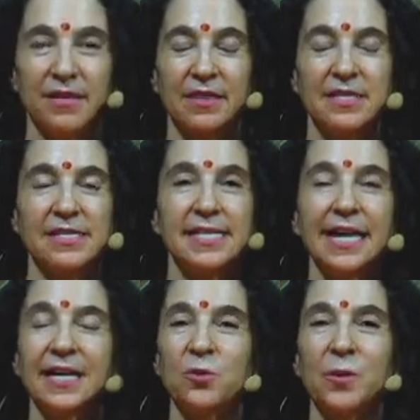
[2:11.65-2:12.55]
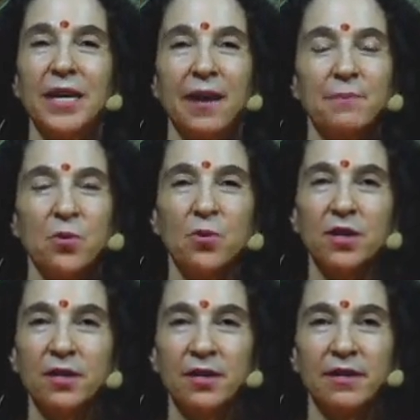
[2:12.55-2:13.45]
The second we get
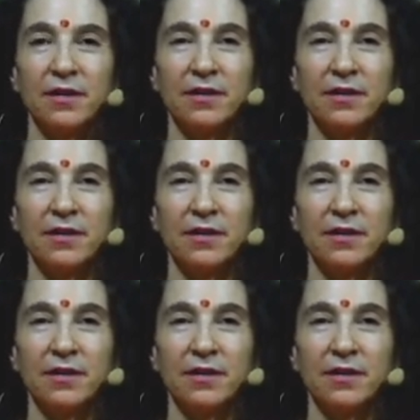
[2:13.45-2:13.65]
bored,